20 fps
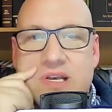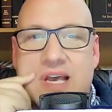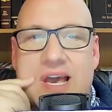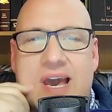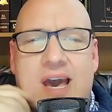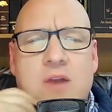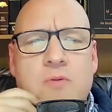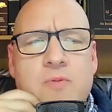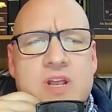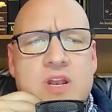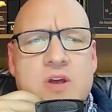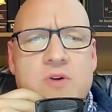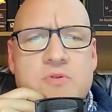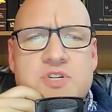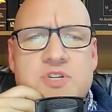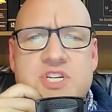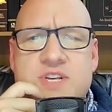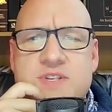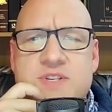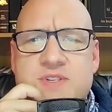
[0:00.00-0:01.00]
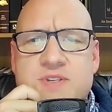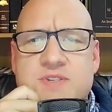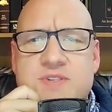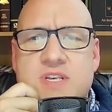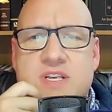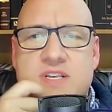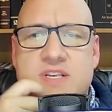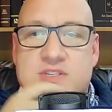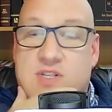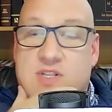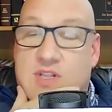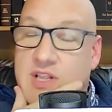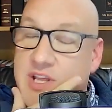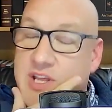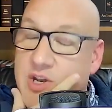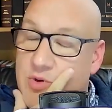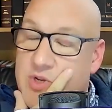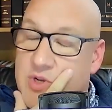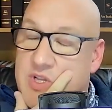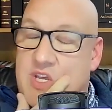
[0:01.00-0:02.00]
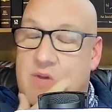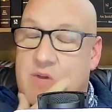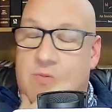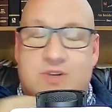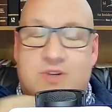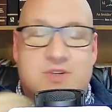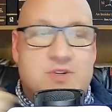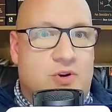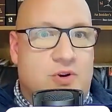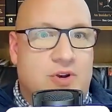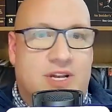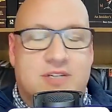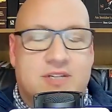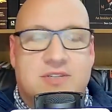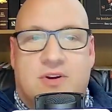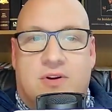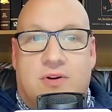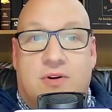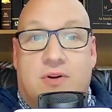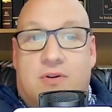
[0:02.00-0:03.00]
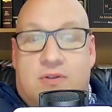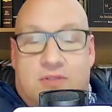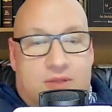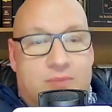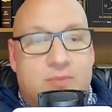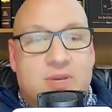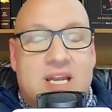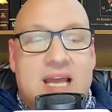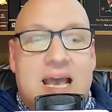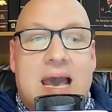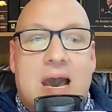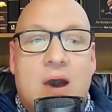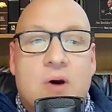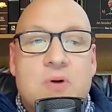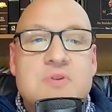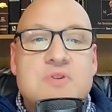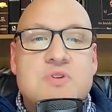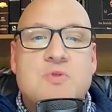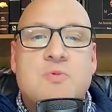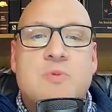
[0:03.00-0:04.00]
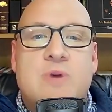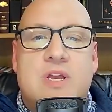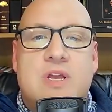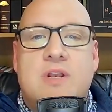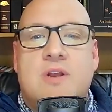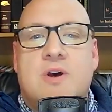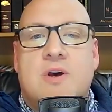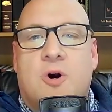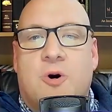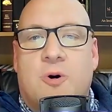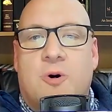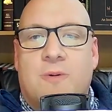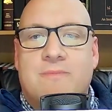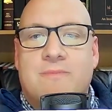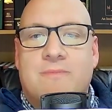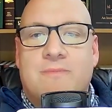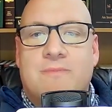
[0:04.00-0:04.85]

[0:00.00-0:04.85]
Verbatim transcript: how do we know Jesus is literally returning to earth? I mean, how do we know?